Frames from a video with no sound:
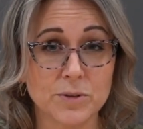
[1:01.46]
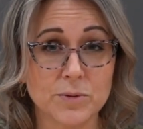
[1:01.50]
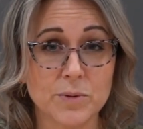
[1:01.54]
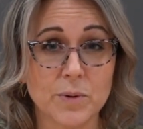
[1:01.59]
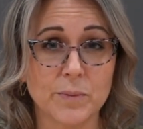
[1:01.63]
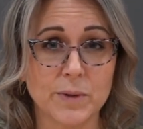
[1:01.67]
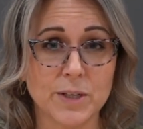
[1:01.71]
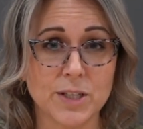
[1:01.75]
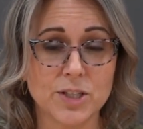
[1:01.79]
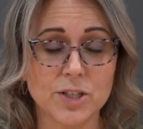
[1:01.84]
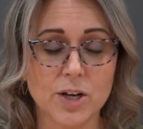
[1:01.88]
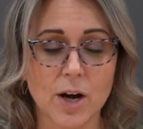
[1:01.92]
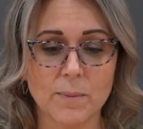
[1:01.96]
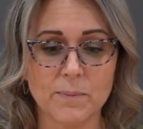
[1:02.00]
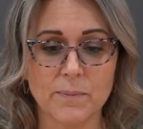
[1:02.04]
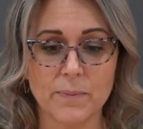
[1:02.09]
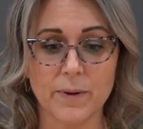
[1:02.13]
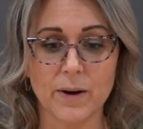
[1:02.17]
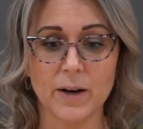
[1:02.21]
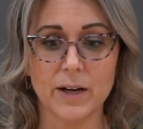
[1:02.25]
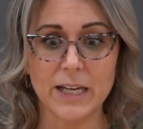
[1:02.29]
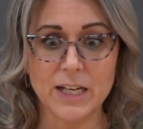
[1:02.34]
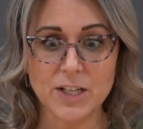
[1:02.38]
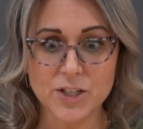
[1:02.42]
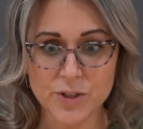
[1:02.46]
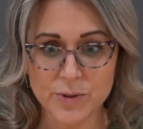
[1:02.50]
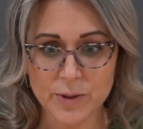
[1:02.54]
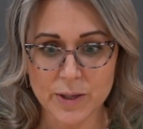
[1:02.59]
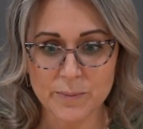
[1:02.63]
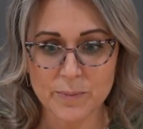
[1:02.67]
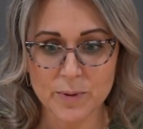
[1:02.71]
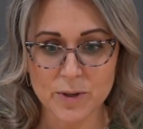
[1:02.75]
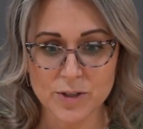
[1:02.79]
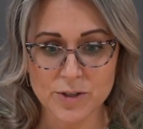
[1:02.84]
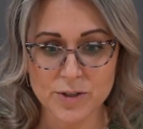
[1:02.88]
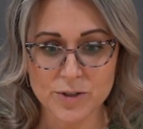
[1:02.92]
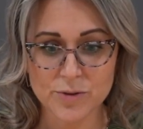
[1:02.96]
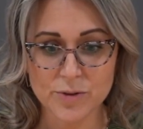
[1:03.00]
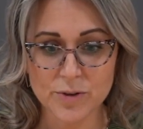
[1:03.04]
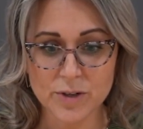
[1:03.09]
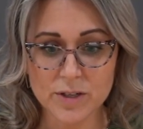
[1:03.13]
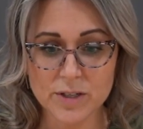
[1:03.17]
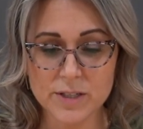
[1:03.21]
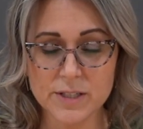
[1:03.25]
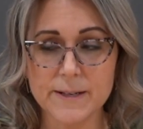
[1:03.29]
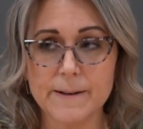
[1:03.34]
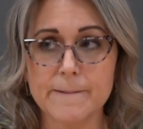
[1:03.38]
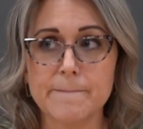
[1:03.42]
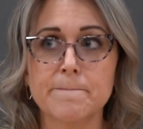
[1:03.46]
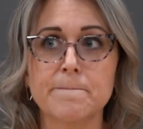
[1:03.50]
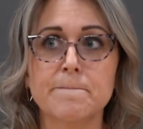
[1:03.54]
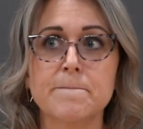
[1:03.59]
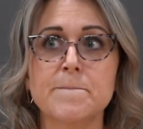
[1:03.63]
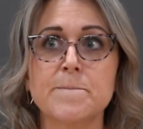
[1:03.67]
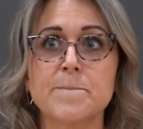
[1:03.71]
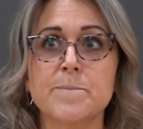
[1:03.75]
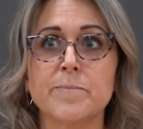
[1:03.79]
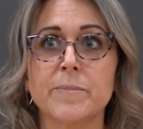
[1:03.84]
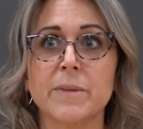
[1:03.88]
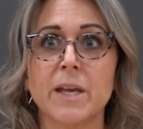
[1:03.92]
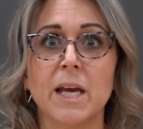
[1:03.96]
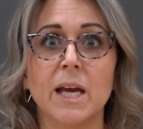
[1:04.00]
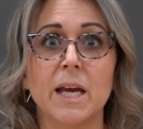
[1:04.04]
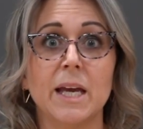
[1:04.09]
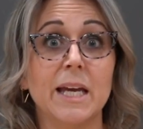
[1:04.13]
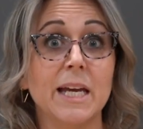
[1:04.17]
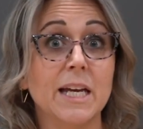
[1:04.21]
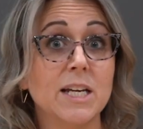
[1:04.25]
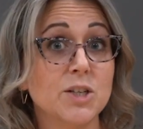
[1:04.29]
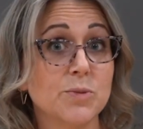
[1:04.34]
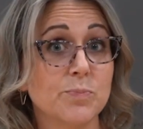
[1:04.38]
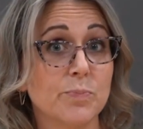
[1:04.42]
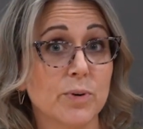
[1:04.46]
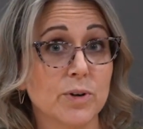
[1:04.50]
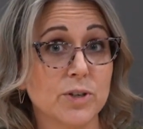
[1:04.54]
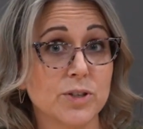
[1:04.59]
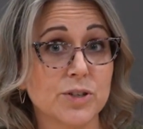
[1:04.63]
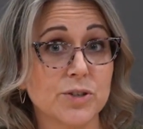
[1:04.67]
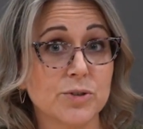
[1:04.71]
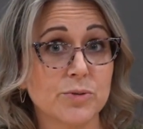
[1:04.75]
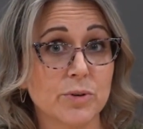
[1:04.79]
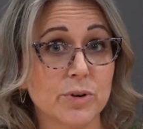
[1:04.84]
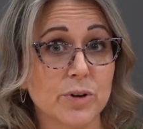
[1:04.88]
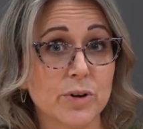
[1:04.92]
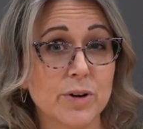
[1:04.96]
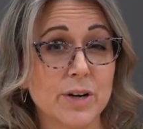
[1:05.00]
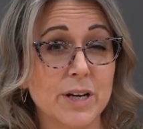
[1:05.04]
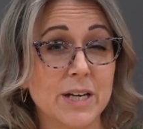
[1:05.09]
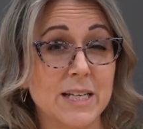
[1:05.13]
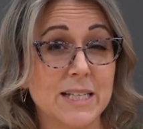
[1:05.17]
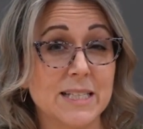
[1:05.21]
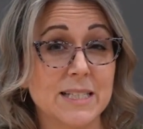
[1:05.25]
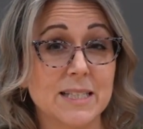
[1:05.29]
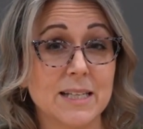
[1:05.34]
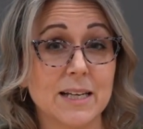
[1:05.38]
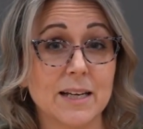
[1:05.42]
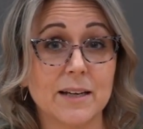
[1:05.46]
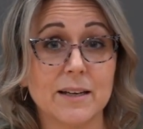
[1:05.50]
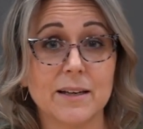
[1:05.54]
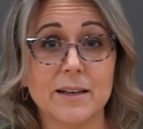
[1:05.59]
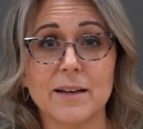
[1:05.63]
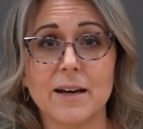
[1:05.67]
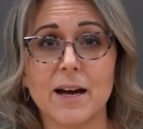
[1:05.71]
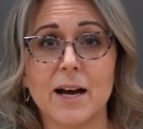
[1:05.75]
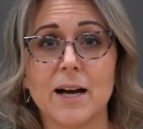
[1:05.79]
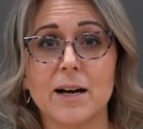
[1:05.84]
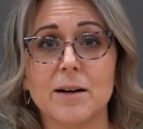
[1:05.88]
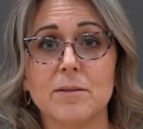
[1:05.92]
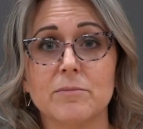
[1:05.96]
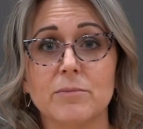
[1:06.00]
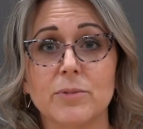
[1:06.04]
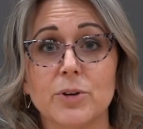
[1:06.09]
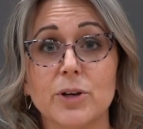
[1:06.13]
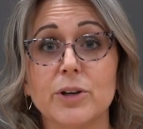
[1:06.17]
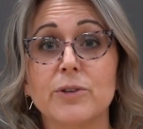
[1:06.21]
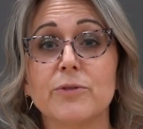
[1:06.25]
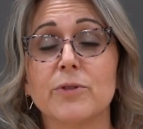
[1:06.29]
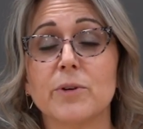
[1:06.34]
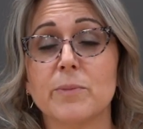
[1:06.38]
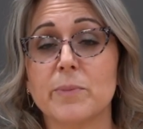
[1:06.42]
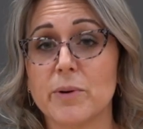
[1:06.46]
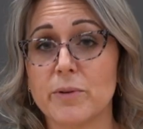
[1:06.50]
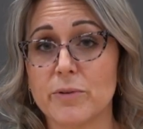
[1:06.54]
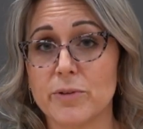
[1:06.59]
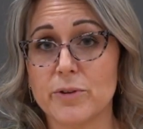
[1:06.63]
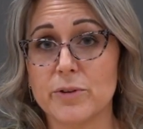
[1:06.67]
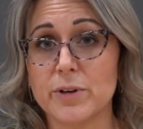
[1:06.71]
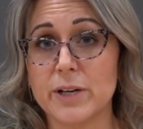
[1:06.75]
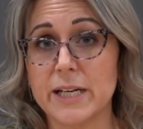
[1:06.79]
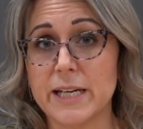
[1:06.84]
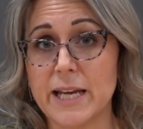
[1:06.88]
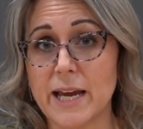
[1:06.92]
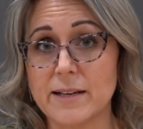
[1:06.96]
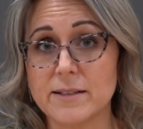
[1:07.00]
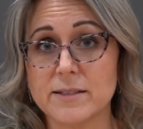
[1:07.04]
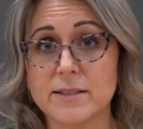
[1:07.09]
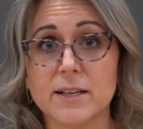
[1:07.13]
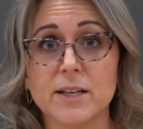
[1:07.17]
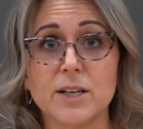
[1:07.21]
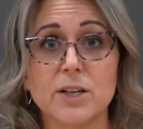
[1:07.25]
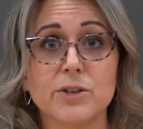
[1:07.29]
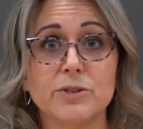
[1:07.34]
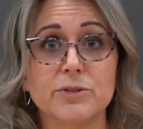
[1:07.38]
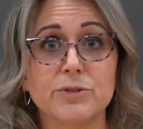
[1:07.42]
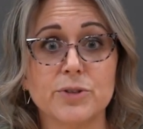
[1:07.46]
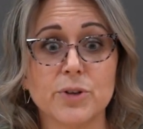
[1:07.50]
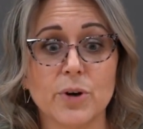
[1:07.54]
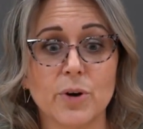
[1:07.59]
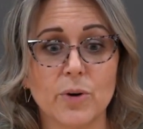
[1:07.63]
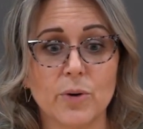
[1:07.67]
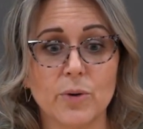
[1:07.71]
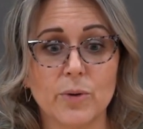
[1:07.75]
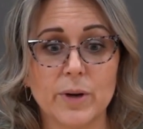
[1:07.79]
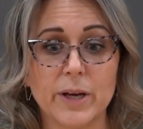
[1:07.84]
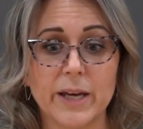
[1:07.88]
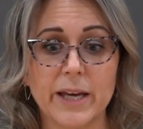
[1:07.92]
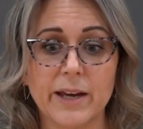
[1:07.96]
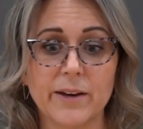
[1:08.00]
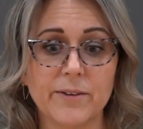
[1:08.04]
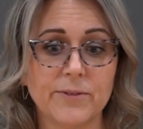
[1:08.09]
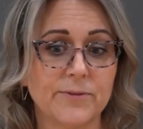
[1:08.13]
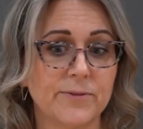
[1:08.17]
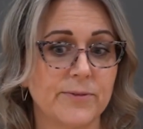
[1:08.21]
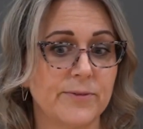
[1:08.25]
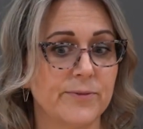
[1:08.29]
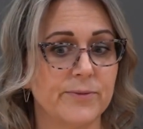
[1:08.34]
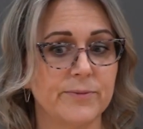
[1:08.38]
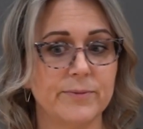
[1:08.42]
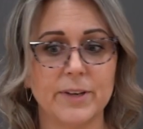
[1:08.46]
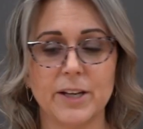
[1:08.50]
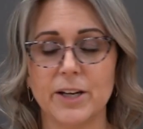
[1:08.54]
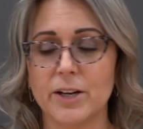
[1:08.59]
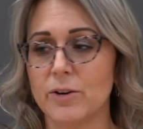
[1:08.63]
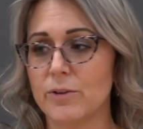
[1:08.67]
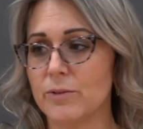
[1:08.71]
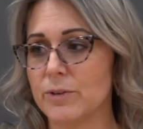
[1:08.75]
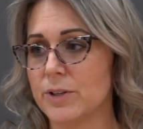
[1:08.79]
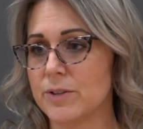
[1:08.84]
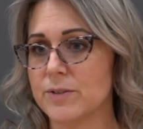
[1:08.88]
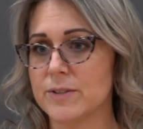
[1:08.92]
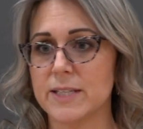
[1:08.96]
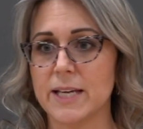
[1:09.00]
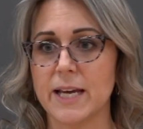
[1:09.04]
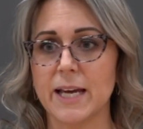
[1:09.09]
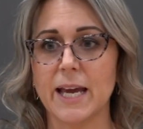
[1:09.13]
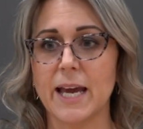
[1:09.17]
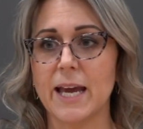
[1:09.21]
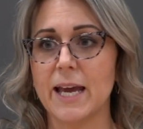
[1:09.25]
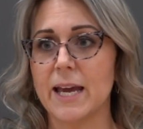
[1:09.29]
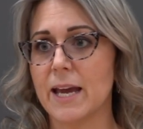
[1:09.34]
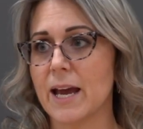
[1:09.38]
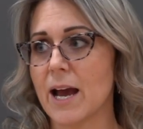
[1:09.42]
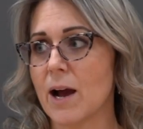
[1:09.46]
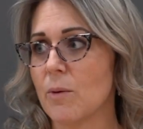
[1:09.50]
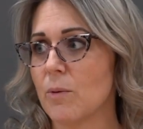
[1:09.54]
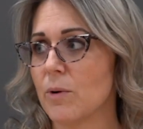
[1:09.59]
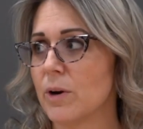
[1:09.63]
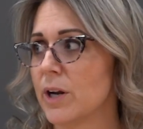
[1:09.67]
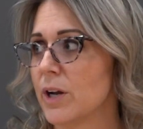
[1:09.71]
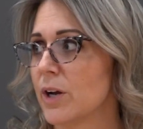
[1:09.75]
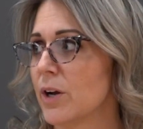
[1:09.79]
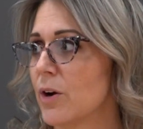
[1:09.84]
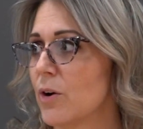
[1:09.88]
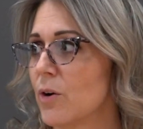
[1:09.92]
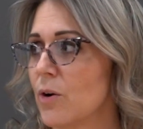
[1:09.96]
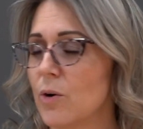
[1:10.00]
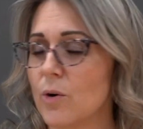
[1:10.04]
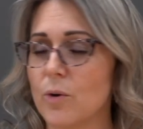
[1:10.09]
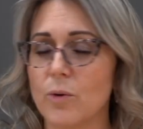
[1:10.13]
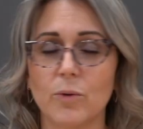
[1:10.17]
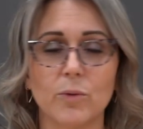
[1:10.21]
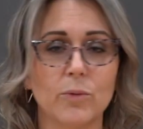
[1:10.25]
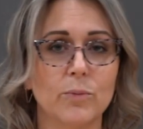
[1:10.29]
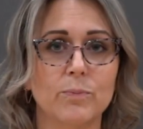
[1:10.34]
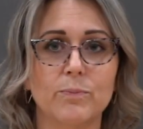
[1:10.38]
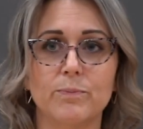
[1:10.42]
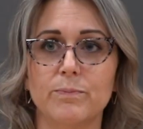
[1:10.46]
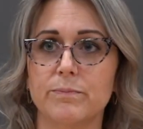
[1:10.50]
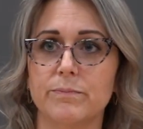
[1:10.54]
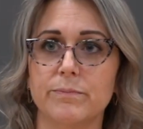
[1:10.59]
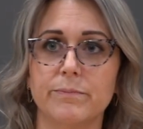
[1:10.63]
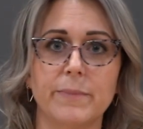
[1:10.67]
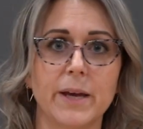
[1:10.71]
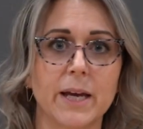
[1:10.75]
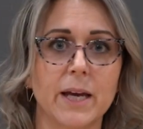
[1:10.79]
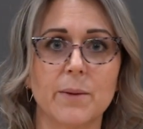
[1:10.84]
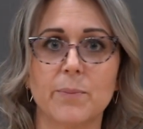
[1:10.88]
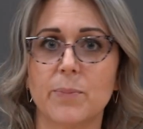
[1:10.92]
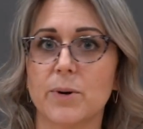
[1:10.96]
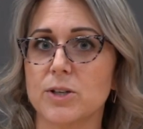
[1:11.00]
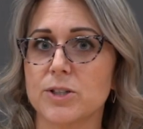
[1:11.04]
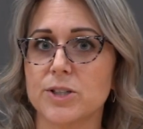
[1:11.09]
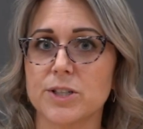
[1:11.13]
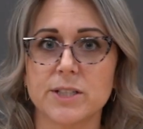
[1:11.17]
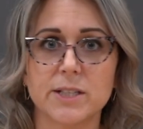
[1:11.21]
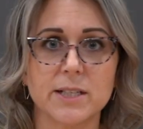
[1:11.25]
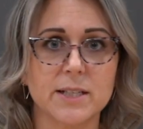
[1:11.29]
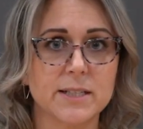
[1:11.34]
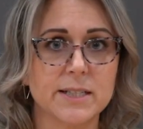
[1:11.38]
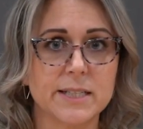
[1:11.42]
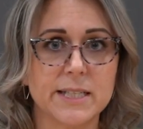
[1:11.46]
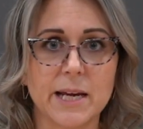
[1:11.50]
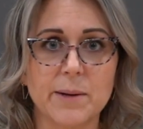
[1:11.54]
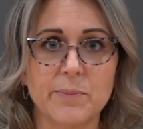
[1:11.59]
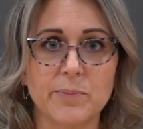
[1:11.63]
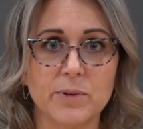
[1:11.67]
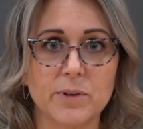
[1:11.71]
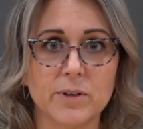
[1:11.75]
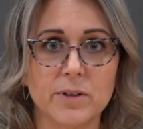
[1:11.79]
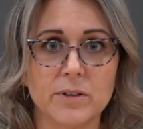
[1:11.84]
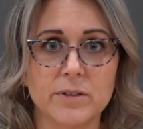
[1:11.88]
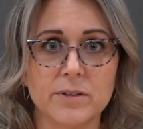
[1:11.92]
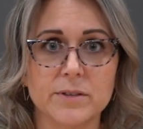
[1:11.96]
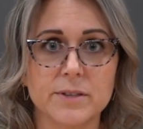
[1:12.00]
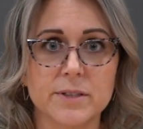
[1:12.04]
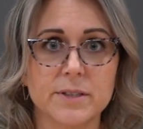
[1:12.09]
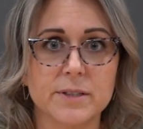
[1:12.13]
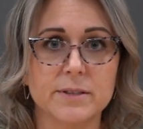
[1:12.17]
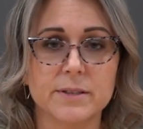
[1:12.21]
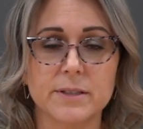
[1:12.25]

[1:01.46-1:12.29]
is when we stop issuing purchase orders. Each purchase order is good for about 30 days. So if you say, hey, I want to go make a purchase at Staples,